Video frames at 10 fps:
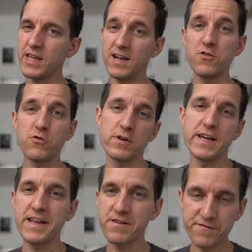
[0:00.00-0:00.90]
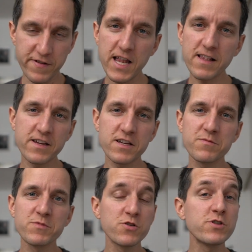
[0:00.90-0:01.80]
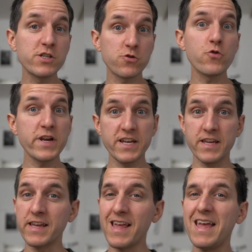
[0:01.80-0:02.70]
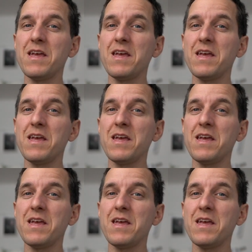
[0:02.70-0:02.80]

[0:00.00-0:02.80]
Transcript: Hello and welcome to the training